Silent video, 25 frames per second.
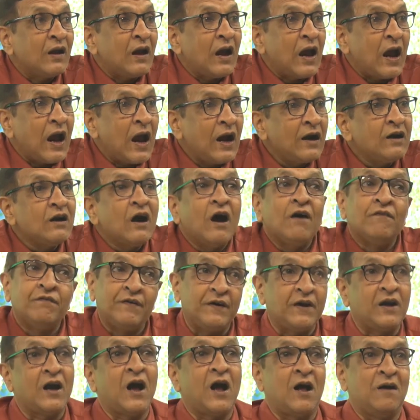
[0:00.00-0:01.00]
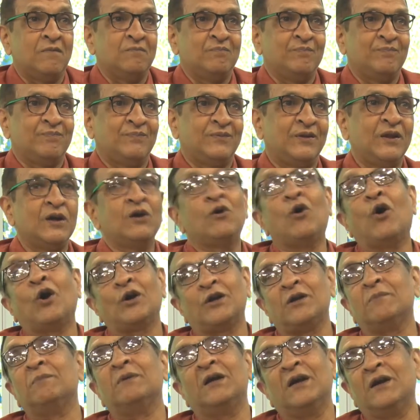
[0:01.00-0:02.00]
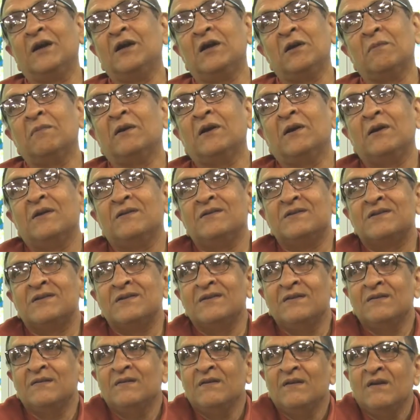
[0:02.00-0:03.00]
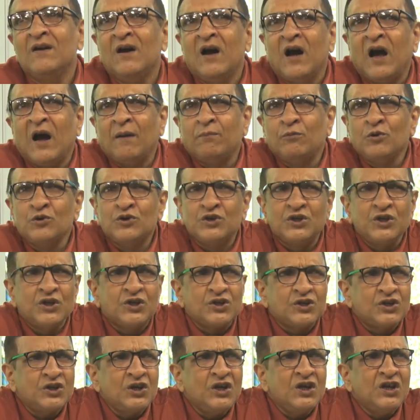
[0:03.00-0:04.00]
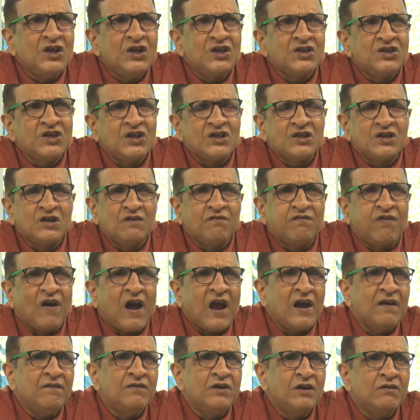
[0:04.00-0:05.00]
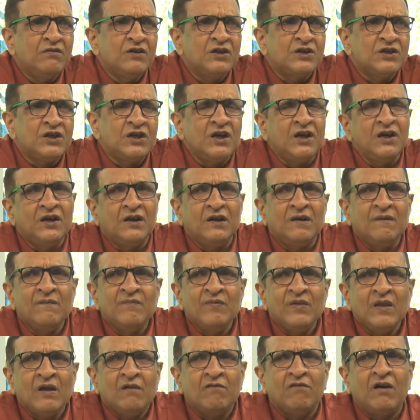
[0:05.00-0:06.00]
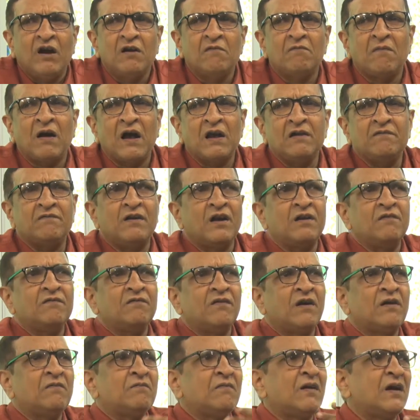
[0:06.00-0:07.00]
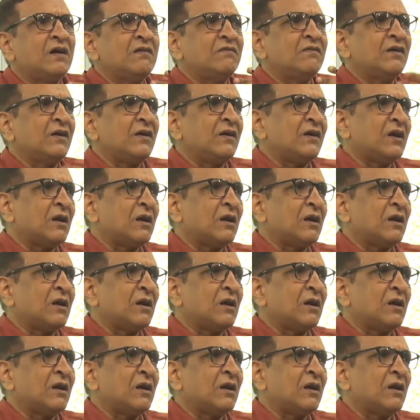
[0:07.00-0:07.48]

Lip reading: and Africa, they got independence. Up to 60, 65, you will see one by one, a